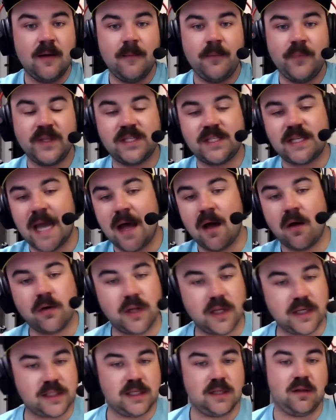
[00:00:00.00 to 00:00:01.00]
The sound
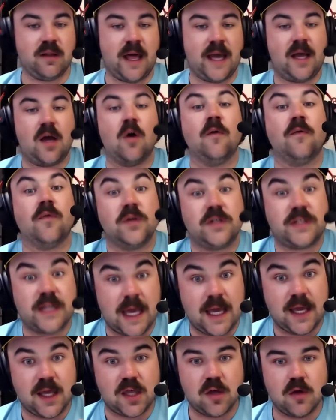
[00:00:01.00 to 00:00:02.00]
doesn't like
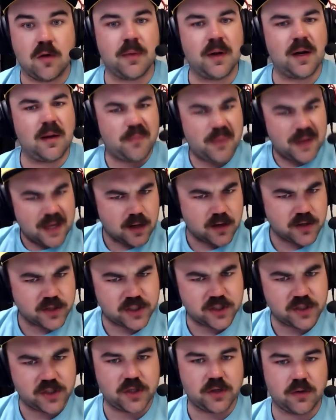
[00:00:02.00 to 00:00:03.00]
overtake you, but it
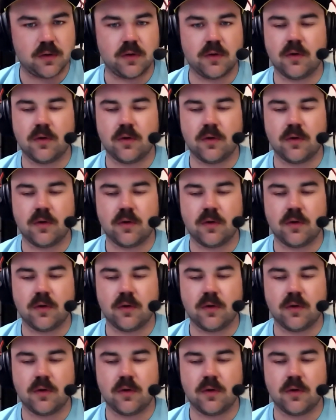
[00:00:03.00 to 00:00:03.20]
pierces you a little